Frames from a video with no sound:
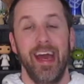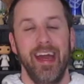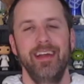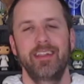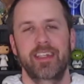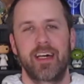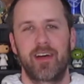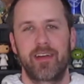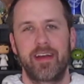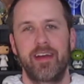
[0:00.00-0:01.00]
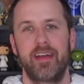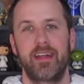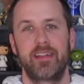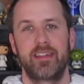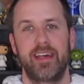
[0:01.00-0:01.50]
Hey, it's Kyle here,
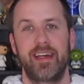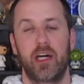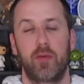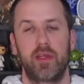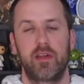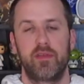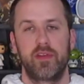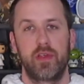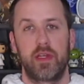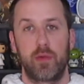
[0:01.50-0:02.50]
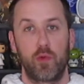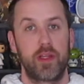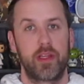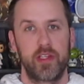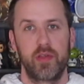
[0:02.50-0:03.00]
and today I'll be reviewing one
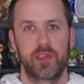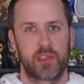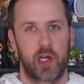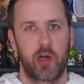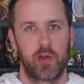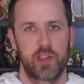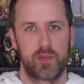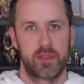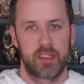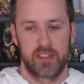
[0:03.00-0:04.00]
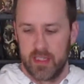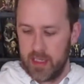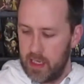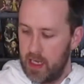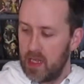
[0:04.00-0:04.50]
of the newest Star Wars books,
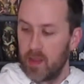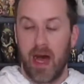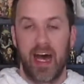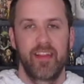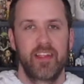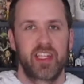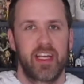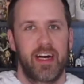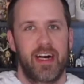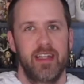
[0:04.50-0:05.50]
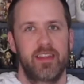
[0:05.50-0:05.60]
Light of the Jedi.